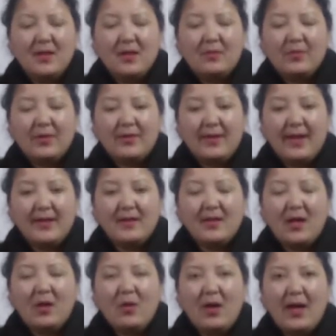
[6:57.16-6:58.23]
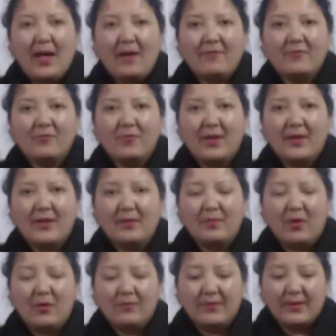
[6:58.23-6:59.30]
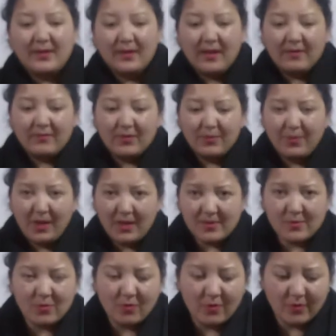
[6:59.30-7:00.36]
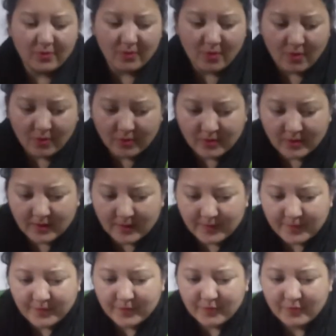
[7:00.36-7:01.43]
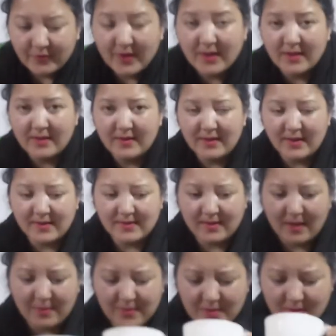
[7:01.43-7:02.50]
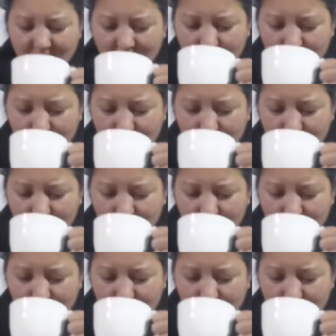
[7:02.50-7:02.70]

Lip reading: But right now, I have to worry about whether I will pass or fail in the exams.